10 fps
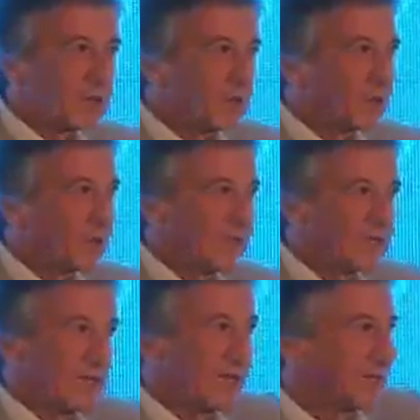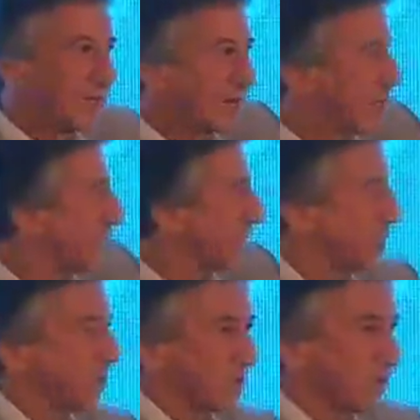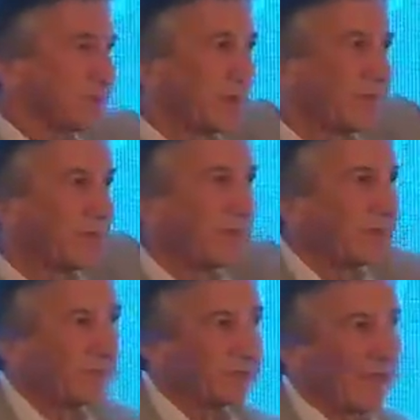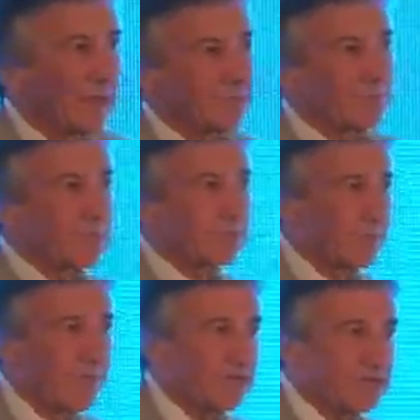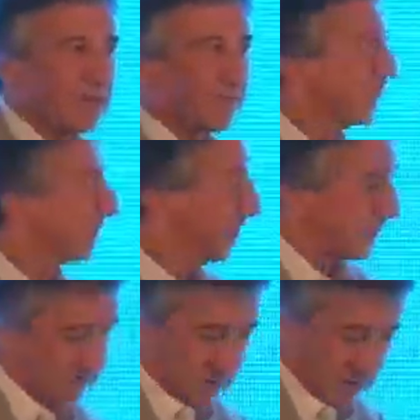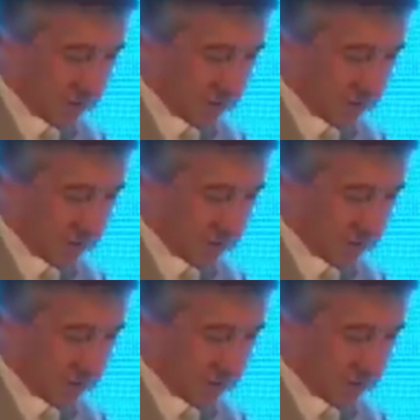new. I'd say that all of this year has been developed within the past couple of years,